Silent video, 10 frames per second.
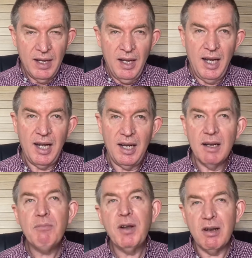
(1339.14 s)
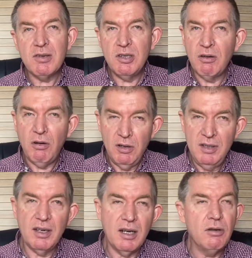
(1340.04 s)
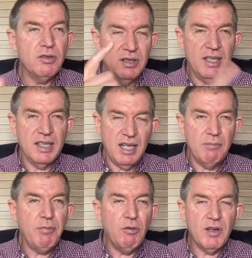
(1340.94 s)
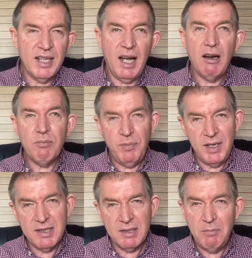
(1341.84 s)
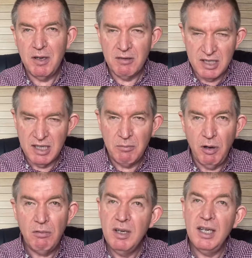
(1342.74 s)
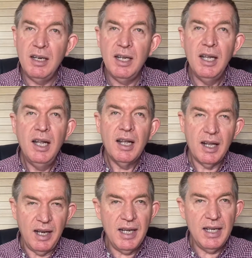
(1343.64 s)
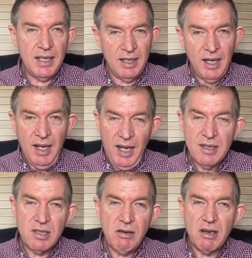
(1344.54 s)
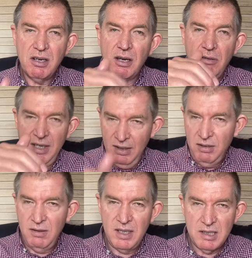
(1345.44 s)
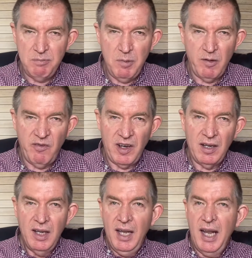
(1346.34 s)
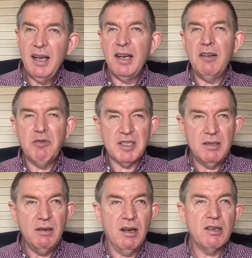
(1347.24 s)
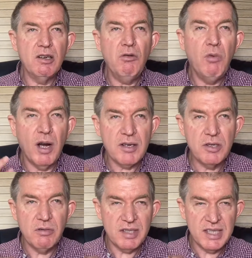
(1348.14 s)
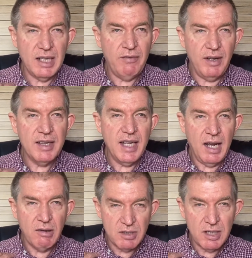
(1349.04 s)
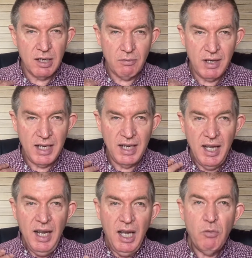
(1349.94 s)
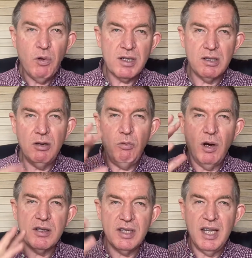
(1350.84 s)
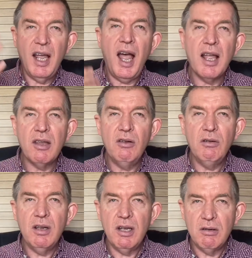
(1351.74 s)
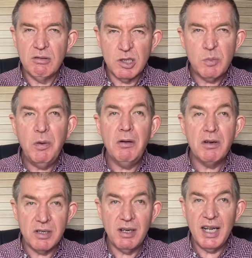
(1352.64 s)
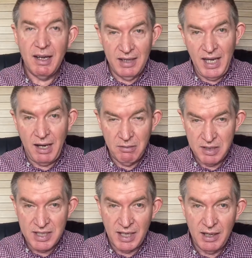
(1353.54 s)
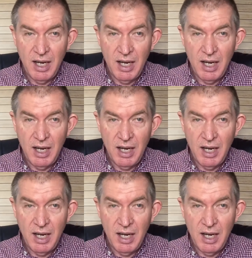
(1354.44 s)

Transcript: uh, because you could not go to the temple without being ceremonially clean. And so you had to go into this mikvah, and it was not to wash yourself on the outside, really. It was to wash the you, you spiritually on the outside